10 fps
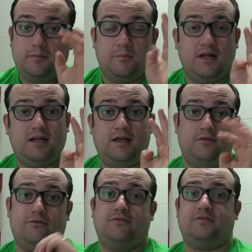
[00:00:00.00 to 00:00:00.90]
Monday
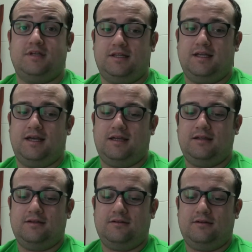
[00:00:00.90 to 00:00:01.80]
through Sunday.
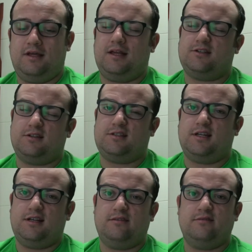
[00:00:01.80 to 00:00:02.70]
Okay, actually it's
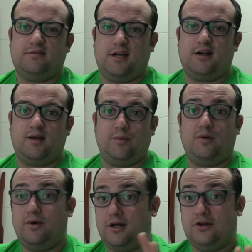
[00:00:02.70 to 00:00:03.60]
Sunday through Saturday,
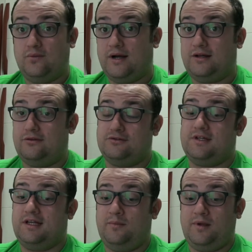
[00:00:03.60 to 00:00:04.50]
but we're going to do Monday through
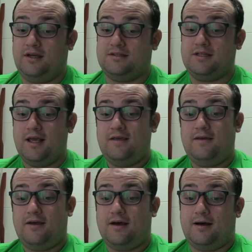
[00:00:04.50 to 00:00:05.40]
Sunday because
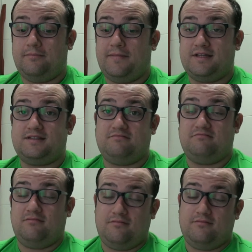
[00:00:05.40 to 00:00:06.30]
it's
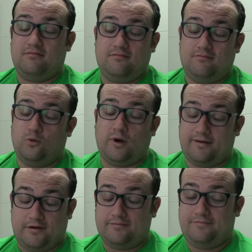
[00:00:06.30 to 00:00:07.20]

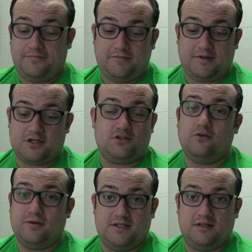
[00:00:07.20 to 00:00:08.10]
whatever. There's
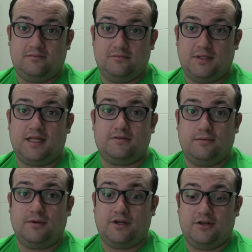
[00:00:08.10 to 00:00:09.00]
no reason, but that's
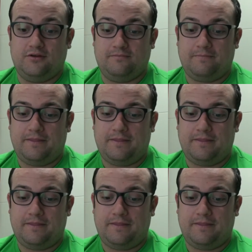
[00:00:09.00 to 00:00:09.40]
what we're going to do.